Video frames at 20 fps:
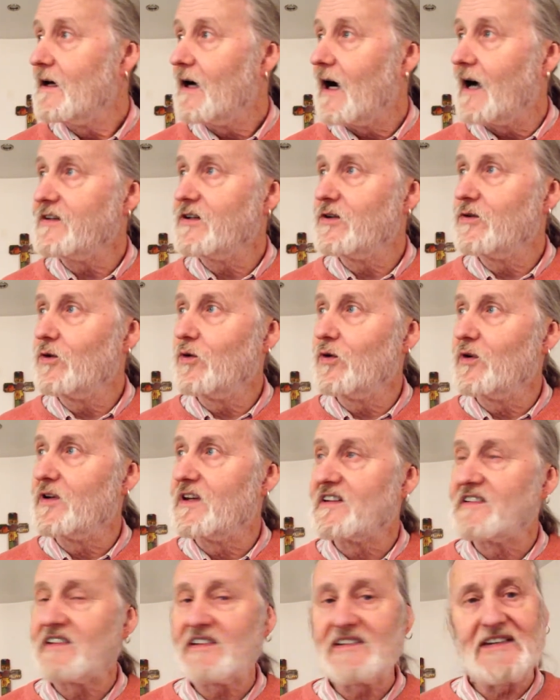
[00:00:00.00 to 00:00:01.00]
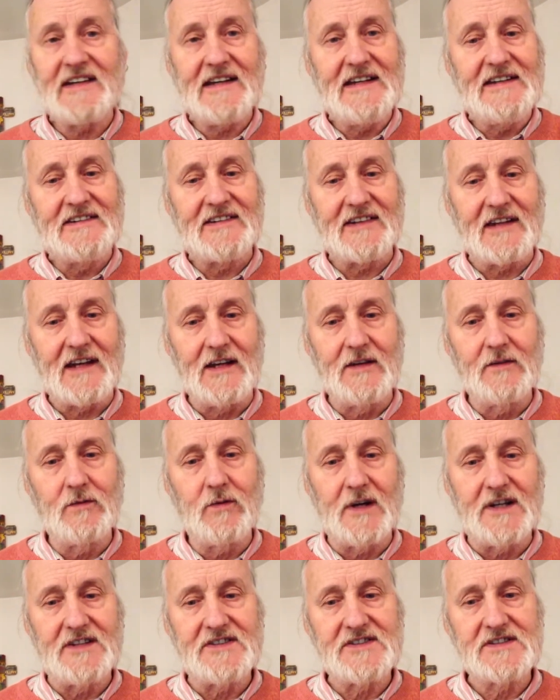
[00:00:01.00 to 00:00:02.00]
And you know, there's a sense in
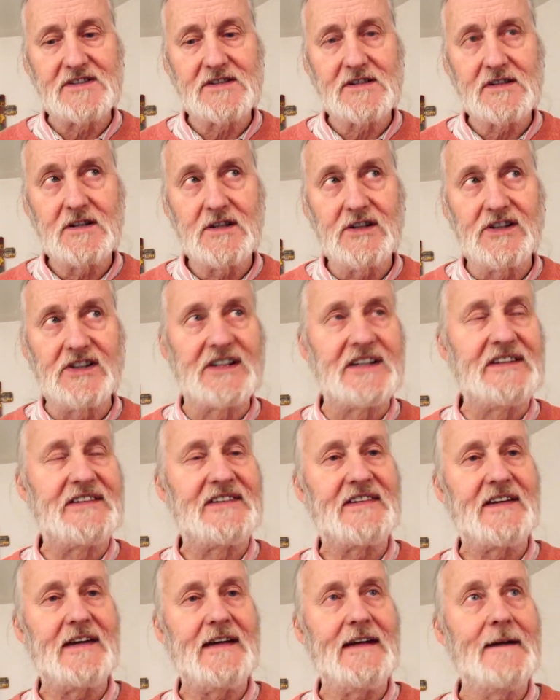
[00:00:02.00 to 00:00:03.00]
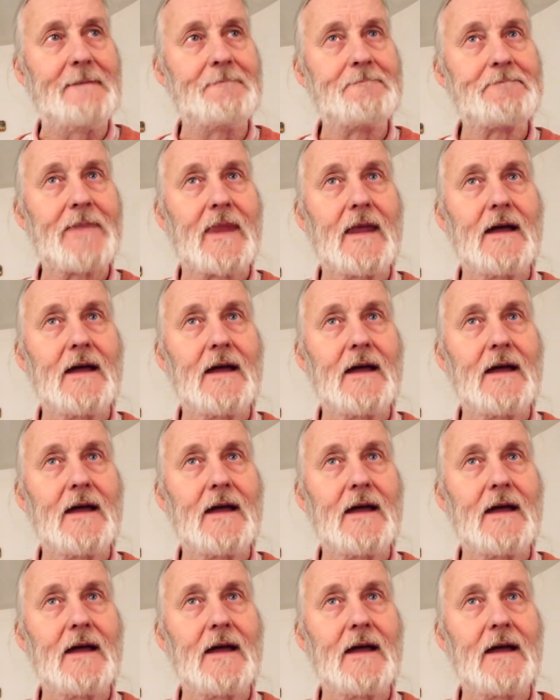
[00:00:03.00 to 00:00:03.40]
which you could say